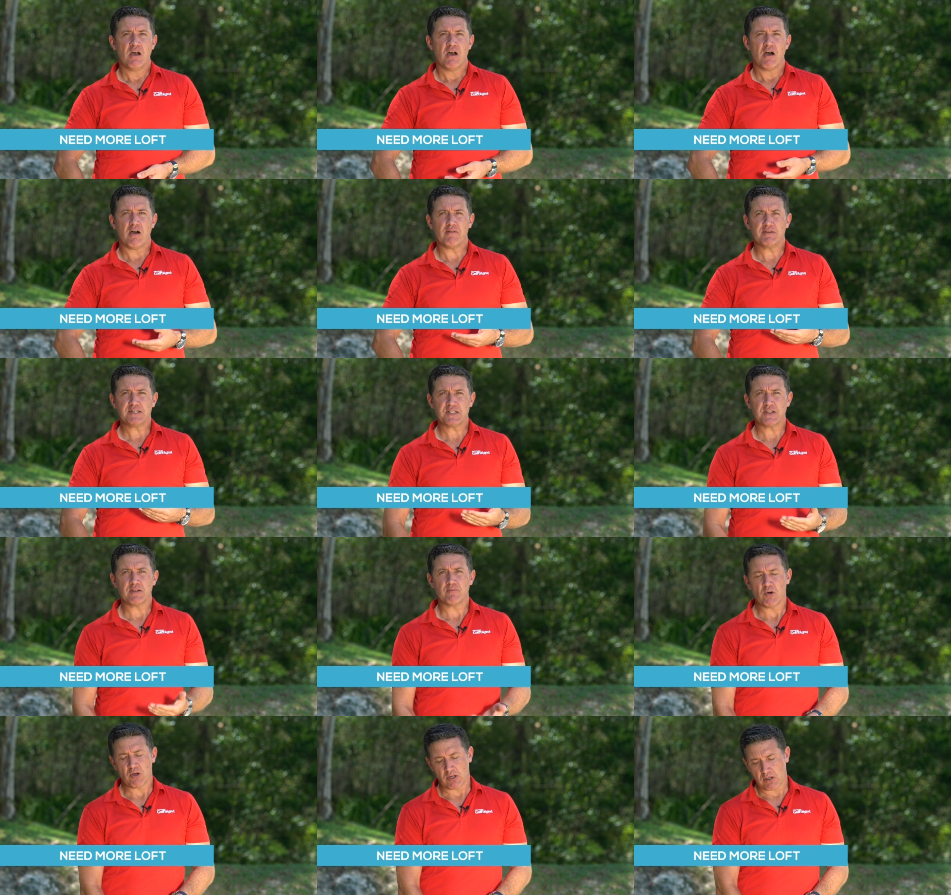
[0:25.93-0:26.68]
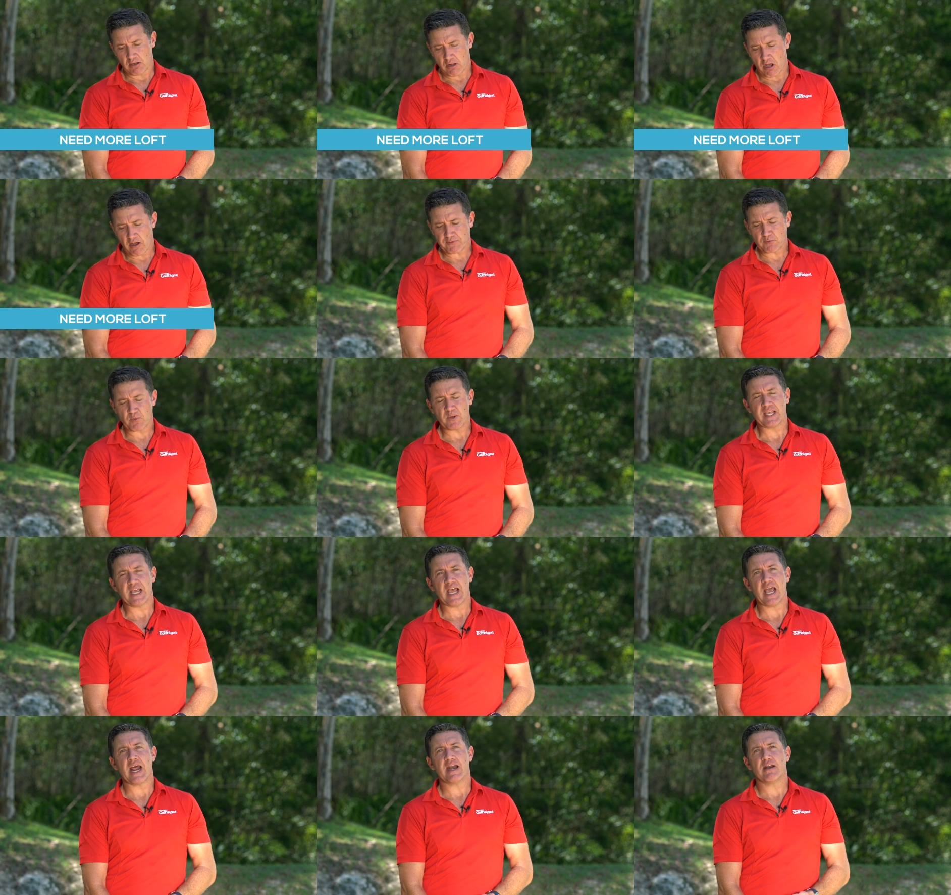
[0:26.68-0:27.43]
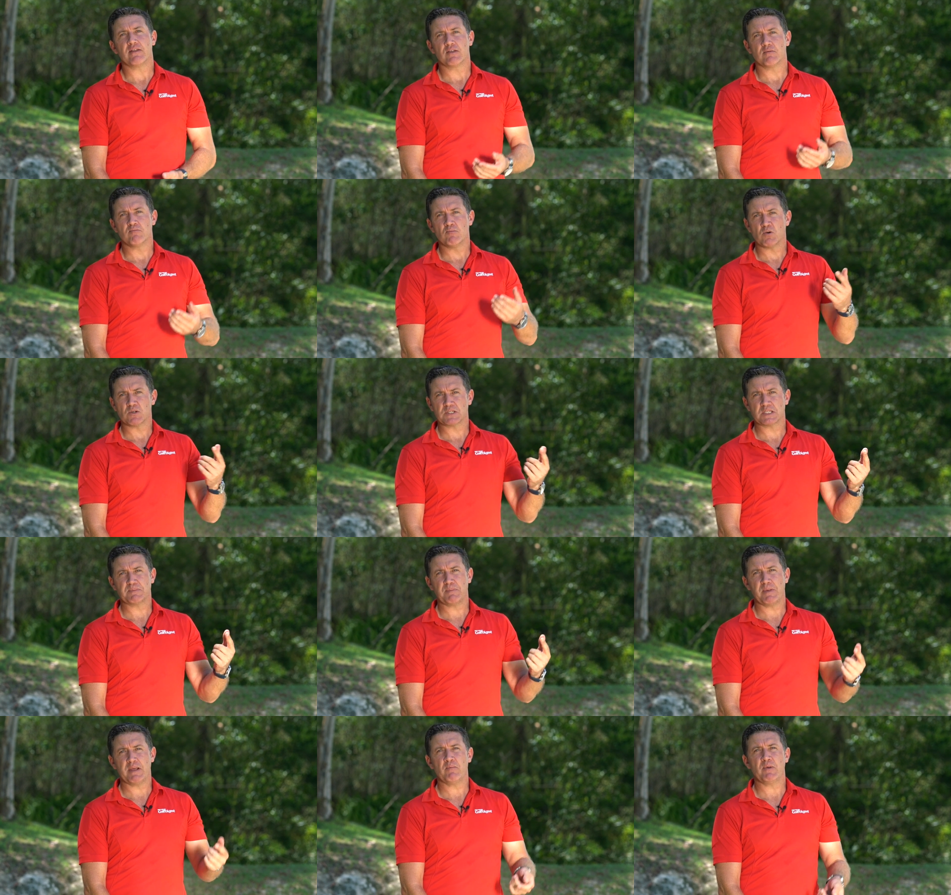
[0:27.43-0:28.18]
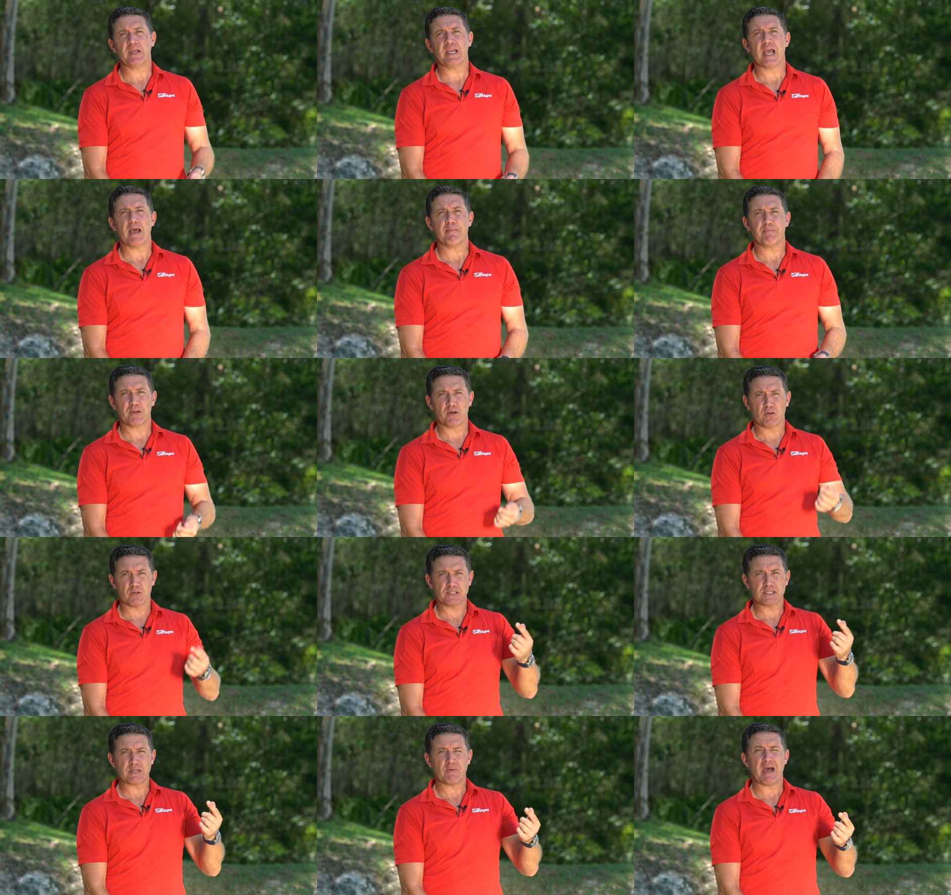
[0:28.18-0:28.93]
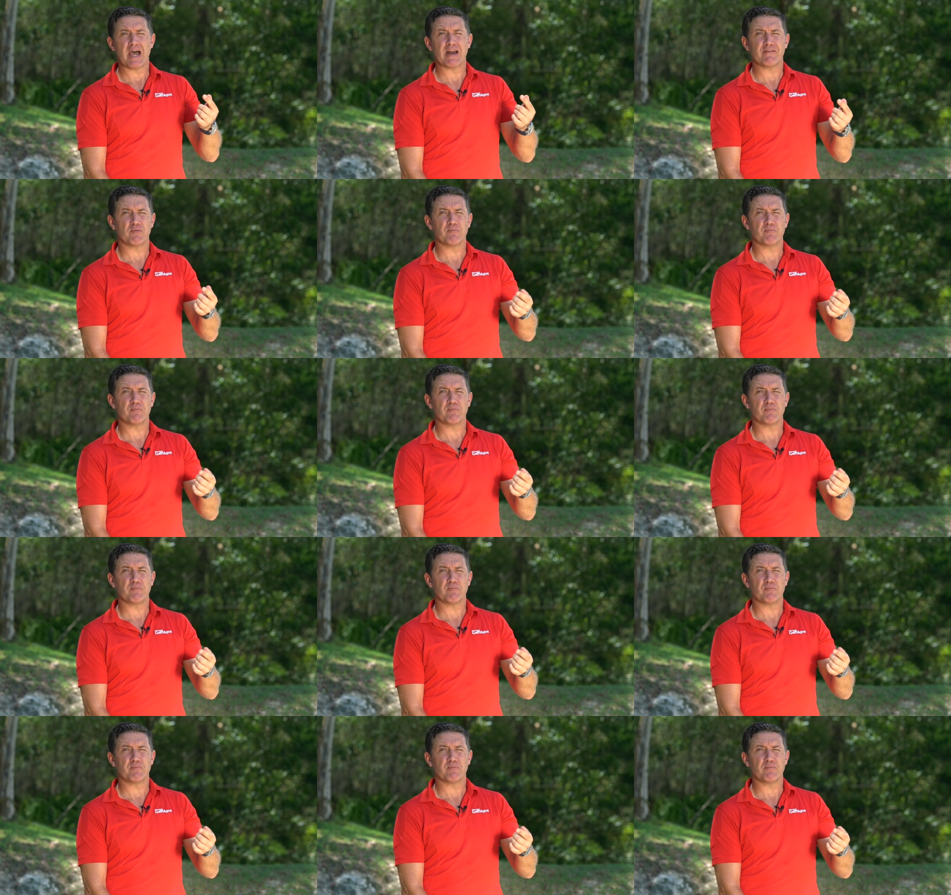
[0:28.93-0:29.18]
Obviously the more loft we get, the more spin we get, but also out of